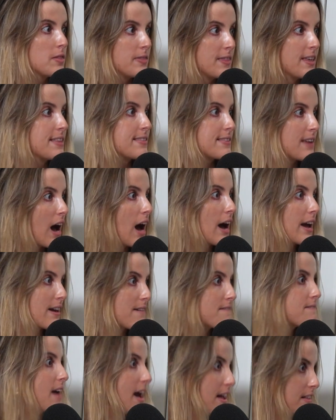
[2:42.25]
the
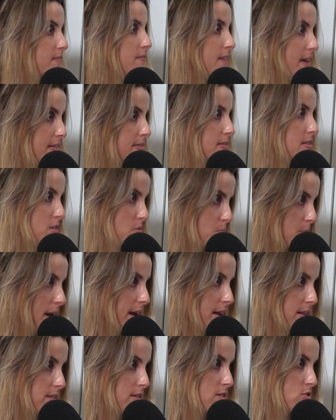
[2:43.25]
entire VAT vendor's
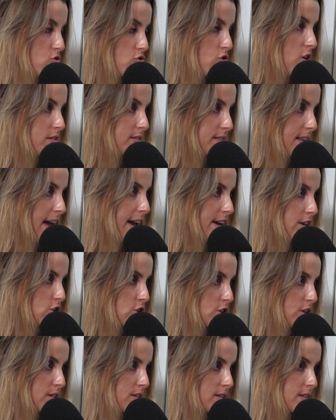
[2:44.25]
basis
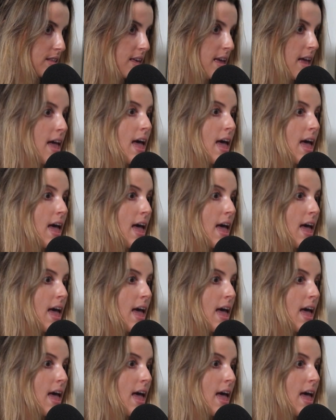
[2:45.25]
transactions.